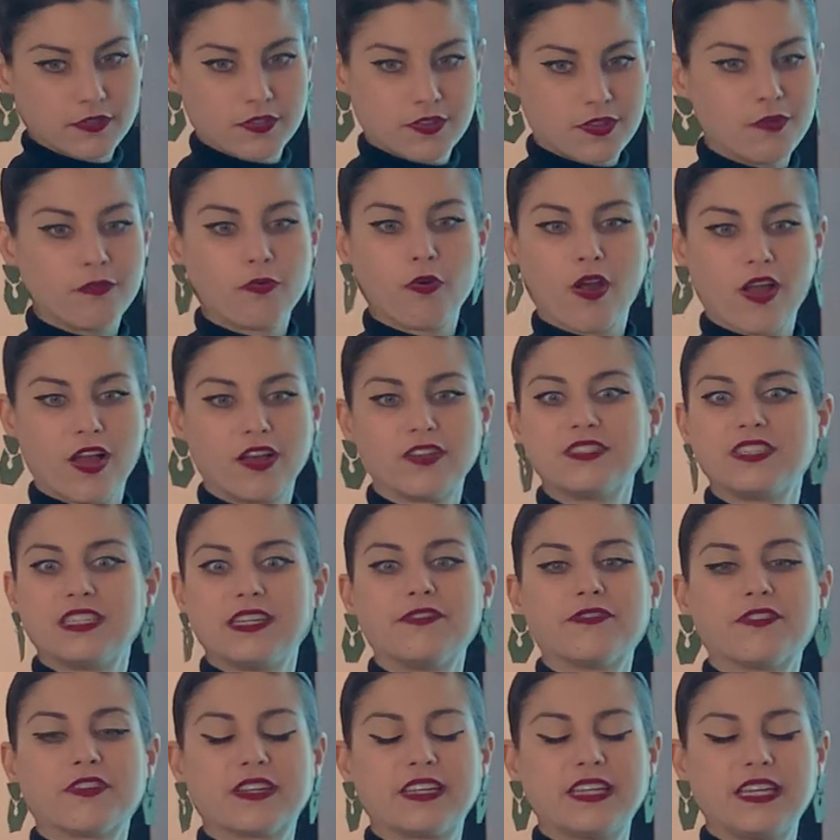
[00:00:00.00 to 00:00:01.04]
the royalty
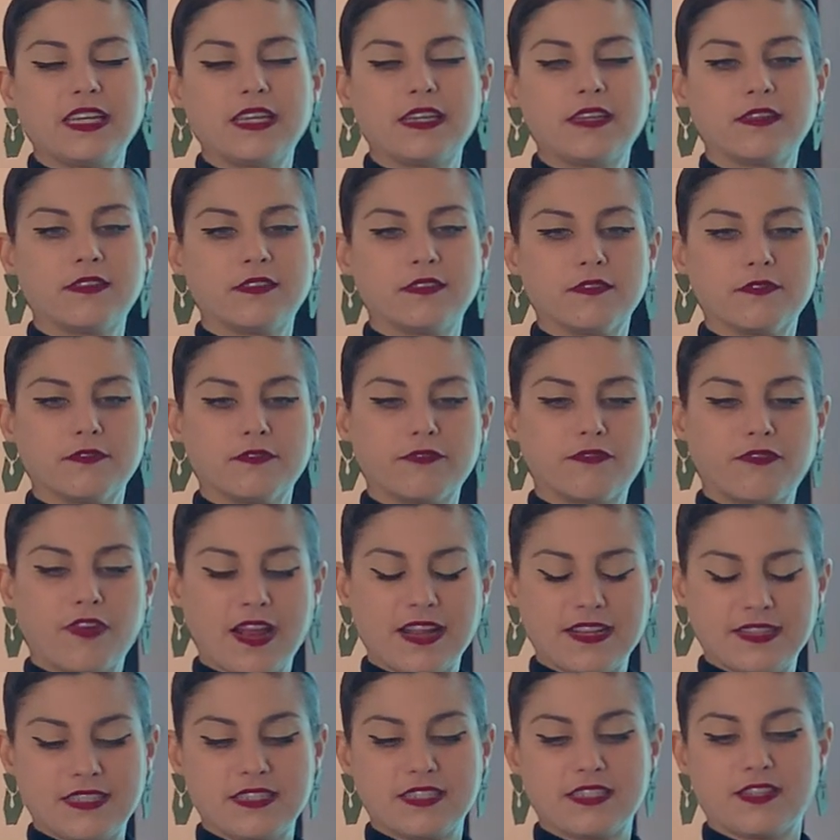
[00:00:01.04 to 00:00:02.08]
for King
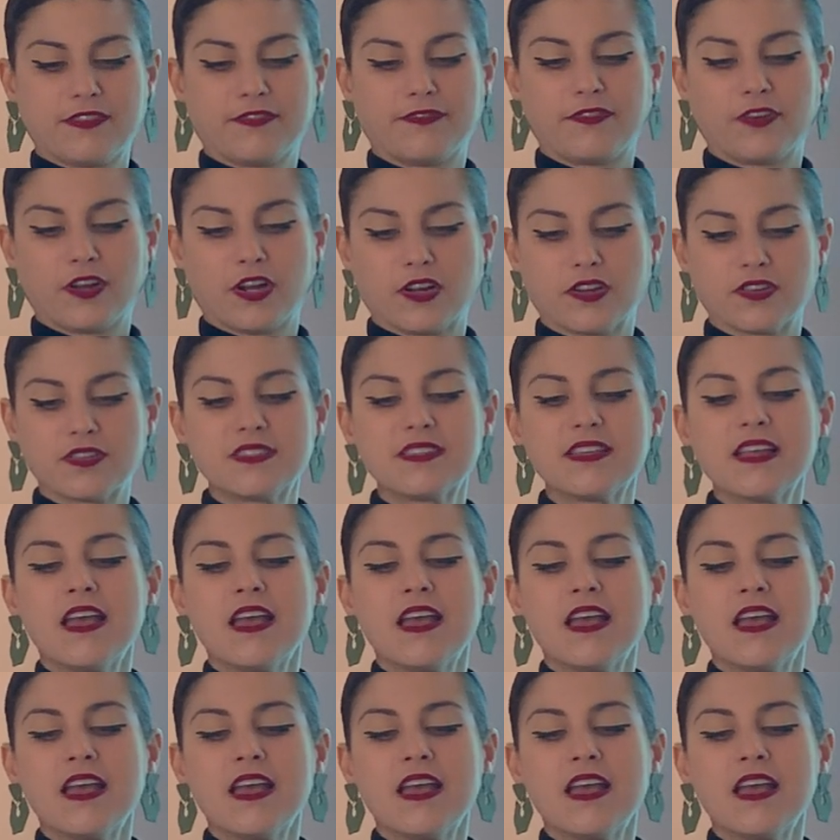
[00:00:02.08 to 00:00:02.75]
Francis I.